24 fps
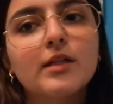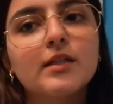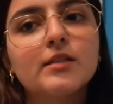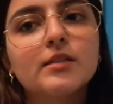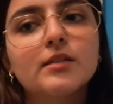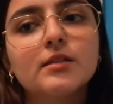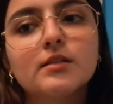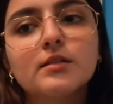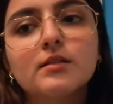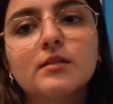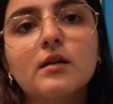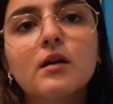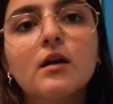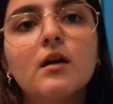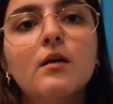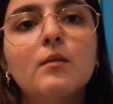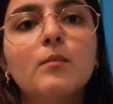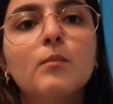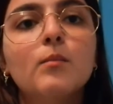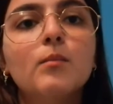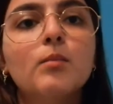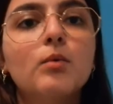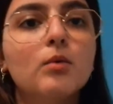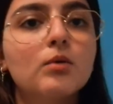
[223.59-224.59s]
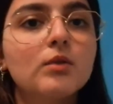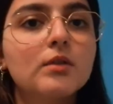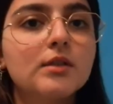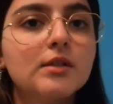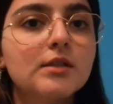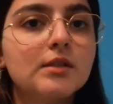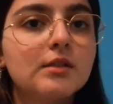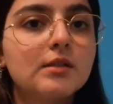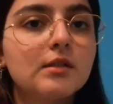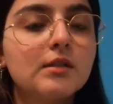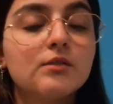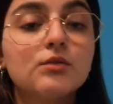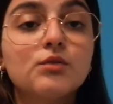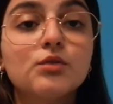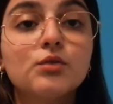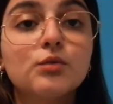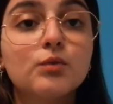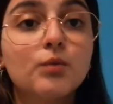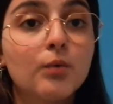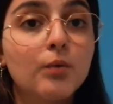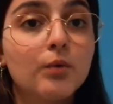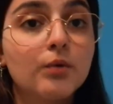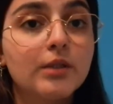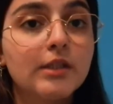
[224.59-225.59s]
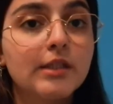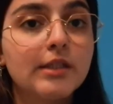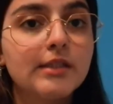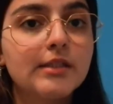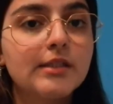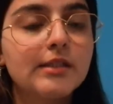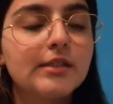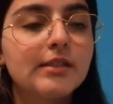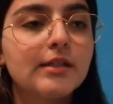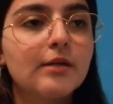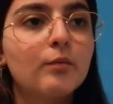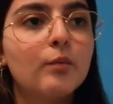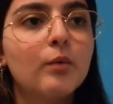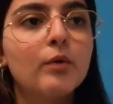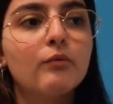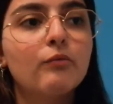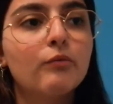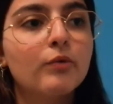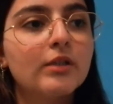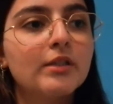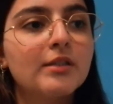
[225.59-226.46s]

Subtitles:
there's books and stories that were